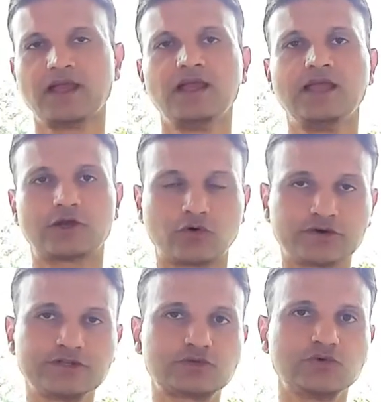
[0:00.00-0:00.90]

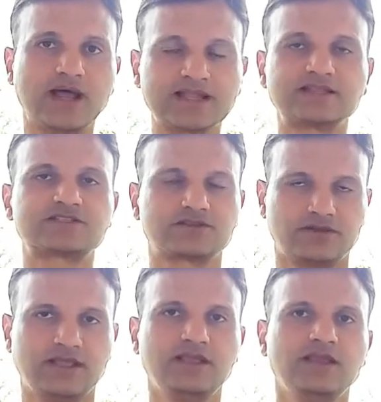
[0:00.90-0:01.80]
According to another
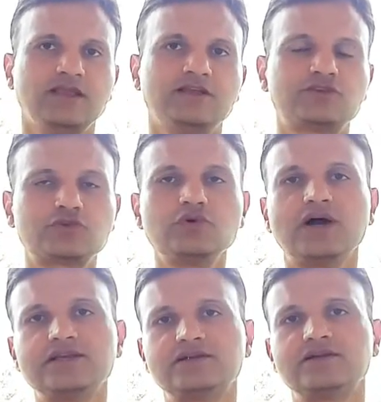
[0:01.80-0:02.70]
study,
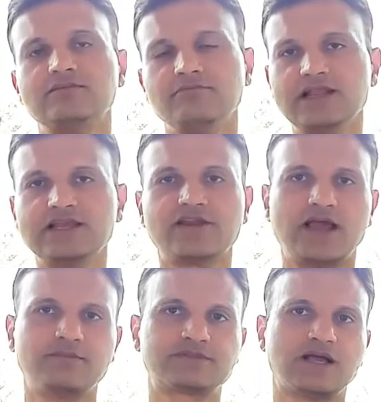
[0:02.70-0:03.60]
200
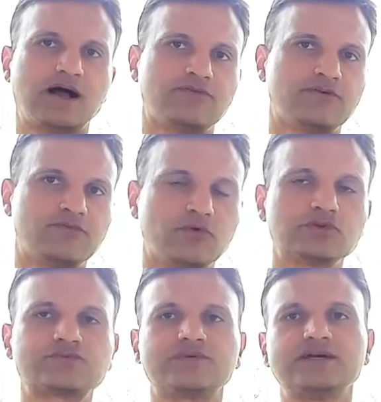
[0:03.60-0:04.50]
milligrams of
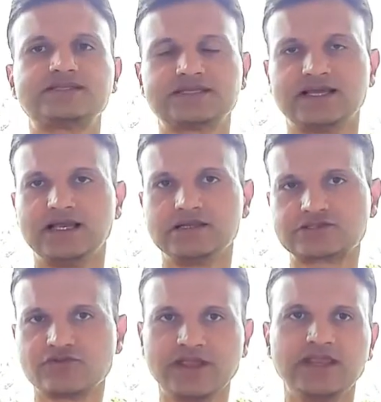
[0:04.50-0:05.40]

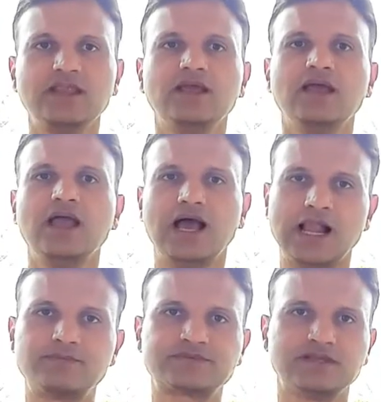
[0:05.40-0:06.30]
phosphatidylserine
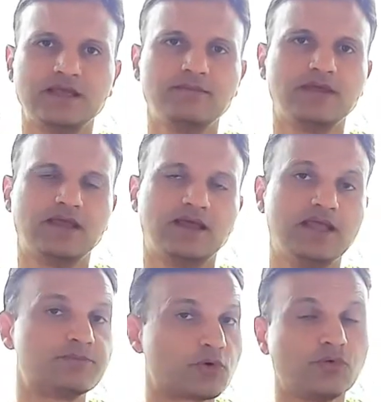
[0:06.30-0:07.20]
helps
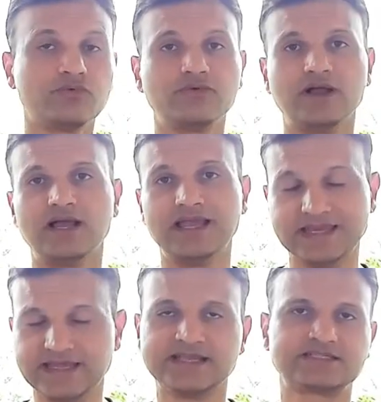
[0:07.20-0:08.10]
improve
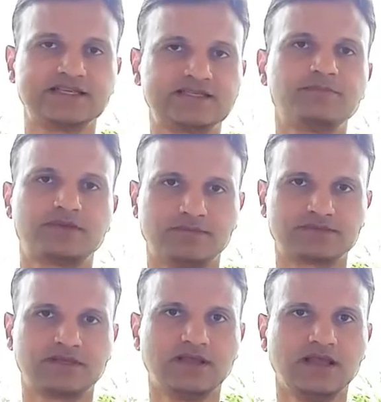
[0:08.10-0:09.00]
ADHD
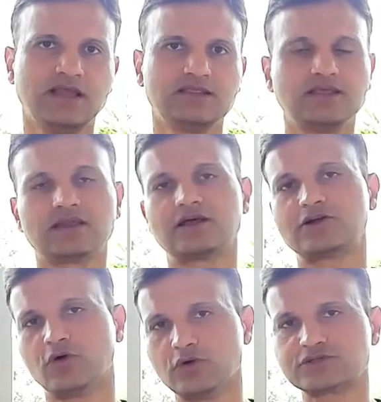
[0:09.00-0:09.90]
symptoms. There
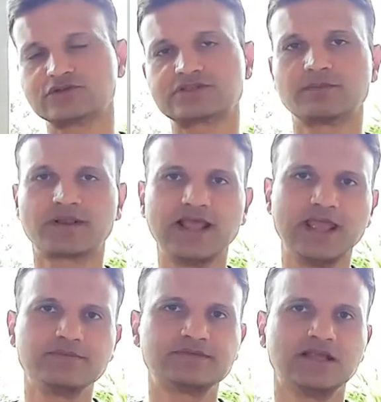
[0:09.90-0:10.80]
are also some
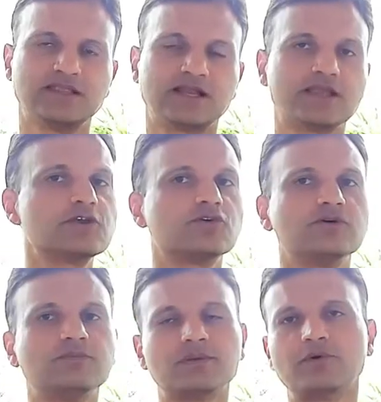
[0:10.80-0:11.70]
claims that
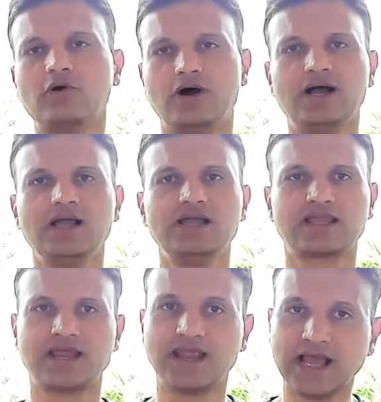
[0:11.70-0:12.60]
ginkgo biloba
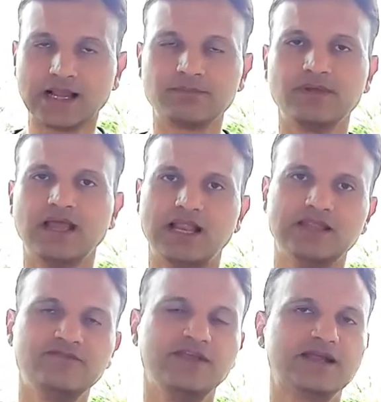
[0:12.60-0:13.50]
can help
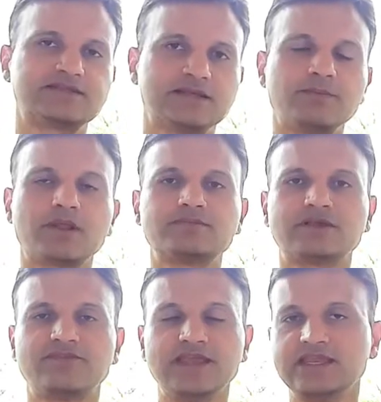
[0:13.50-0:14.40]
alleviate symptoms
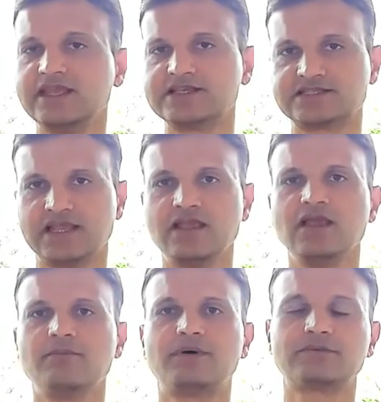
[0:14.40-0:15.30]
of ADHD,
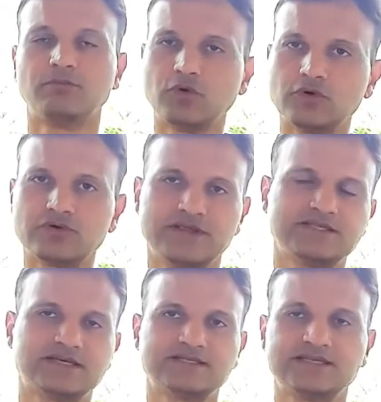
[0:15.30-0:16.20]
but more
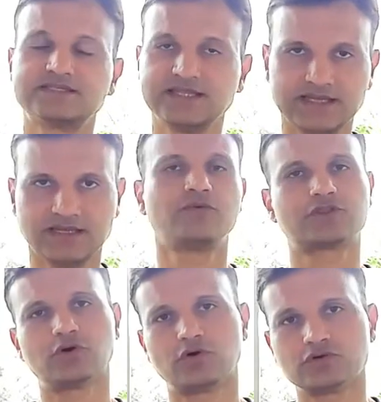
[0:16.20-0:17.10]
research is needed. For
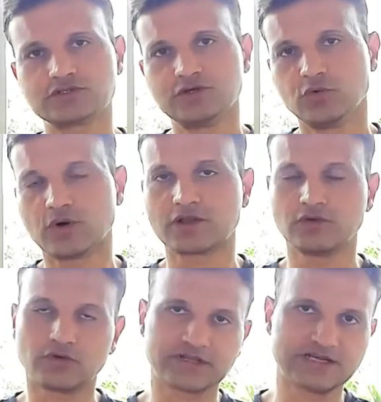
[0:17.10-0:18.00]
those who are
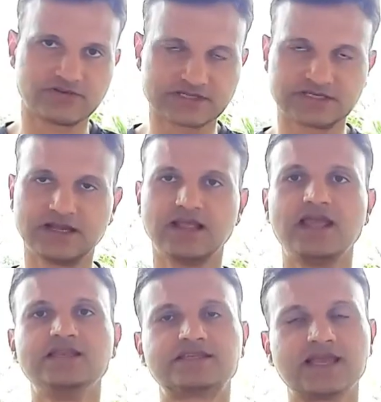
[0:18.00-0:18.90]
not interested
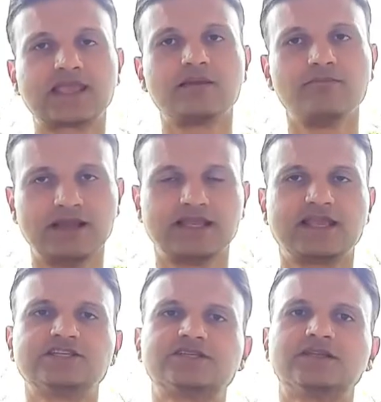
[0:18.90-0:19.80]
in taking
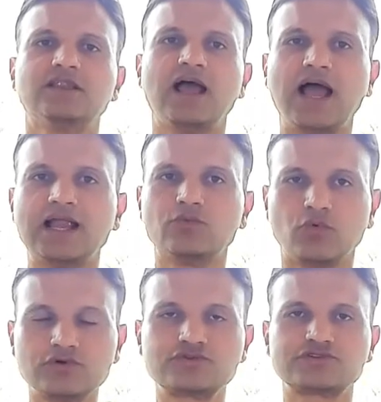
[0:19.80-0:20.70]
medication and
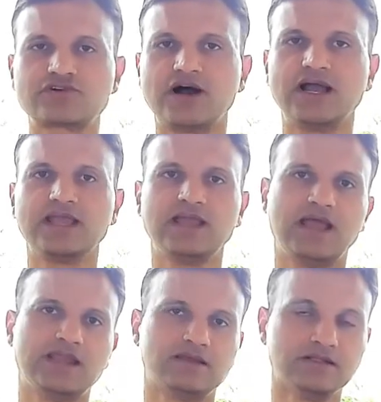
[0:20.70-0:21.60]
want to try
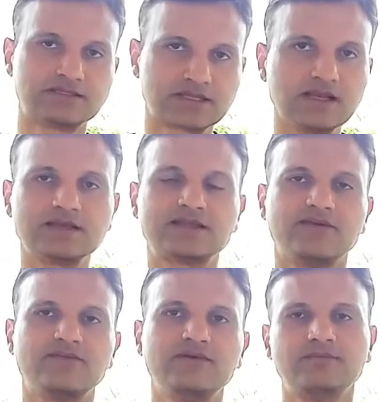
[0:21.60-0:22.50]
an
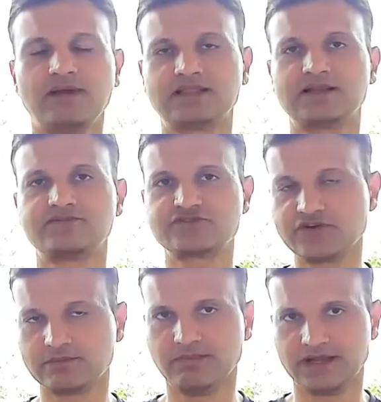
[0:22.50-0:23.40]
alternative method of
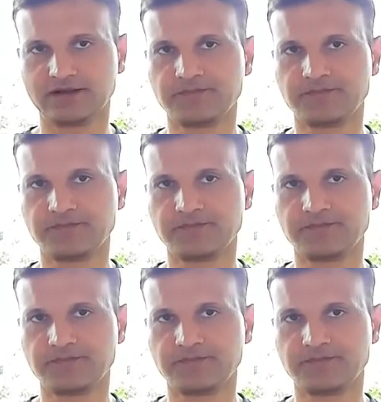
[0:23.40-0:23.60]
treatment,